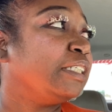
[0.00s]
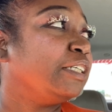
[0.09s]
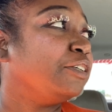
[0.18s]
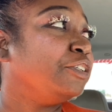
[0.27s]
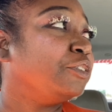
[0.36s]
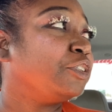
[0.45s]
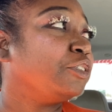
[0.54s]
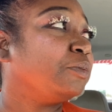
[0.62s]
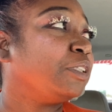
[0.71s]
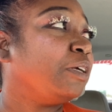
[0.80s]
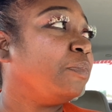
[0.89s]

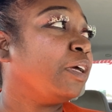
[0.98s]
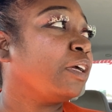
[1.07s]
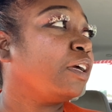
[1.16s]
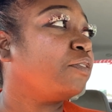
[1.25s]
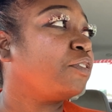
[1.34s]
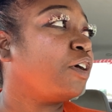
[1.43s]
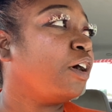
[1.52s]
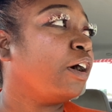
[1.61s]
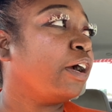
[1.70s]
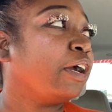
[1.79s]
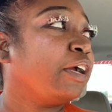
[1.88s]
YouTube sent me a gift
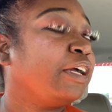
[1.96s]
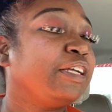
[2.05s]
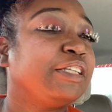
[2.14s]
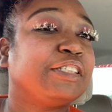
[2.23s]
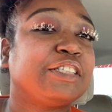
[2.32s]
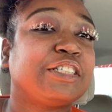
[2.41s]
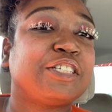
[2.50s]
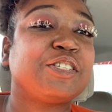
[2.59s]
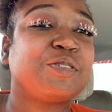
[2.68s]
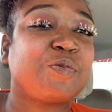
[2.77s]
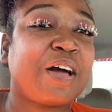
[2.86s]
card. This
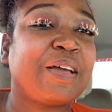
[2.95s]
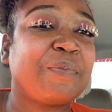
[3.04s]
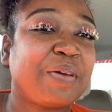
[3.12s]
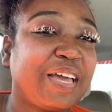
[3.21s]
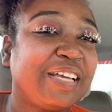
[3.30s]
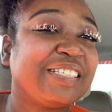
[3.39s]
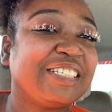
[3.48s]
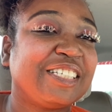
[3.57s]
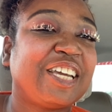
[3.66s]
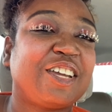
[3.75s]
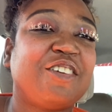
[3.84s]
is why it pays to
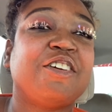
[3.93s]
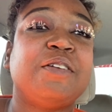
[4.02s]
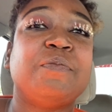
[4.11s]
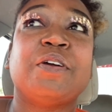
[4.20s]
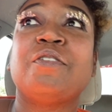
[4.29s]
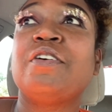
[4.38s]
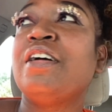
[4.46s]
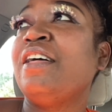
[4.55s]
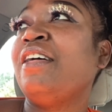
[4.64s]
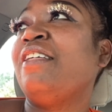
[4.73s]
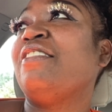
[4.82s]
check your email.
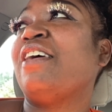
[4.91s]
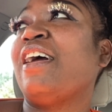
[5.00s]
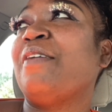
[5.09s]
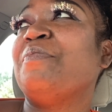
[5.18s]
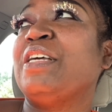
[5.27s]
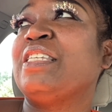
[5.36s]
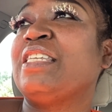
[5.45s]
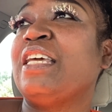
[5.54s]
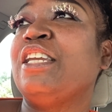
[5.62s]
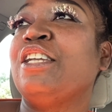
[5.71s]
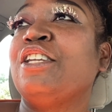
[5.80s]
They have been
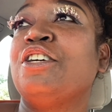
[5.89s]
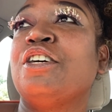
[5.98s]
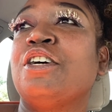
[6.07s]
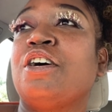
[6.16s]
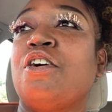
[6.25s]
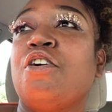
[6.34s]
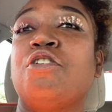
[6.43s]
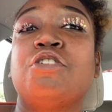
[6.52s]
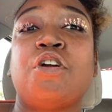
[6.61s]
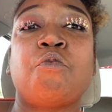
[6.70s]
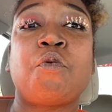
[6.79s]
sending little
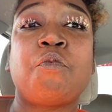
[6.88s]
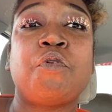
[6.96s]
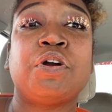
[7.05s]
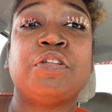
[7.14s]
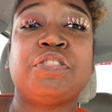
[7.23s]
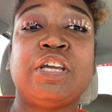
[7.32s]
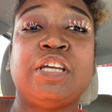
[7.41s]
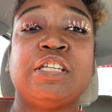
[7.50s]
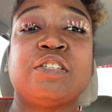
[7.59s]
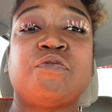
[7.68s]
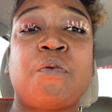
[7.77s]
code and reward
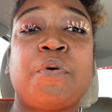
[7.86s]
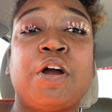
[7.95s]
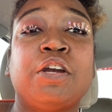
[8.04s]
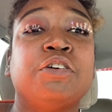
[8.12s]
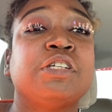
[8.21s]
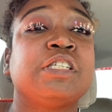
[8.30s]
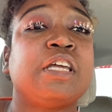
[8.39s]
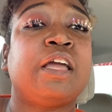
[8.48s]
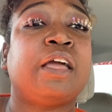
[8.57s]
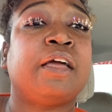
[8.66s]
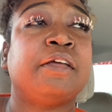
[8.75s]
things for partners,
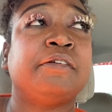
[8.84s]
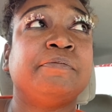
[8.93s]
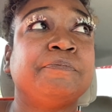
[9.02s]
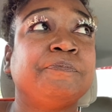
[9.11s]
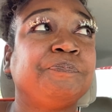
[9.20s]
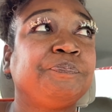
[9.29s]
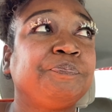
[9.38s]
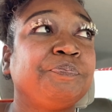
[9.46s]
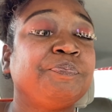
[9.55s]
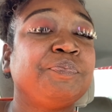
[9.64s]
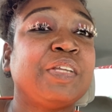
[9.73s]
and
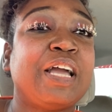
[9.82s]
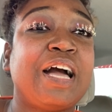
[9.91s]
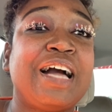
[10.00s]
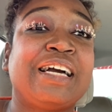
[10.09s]
I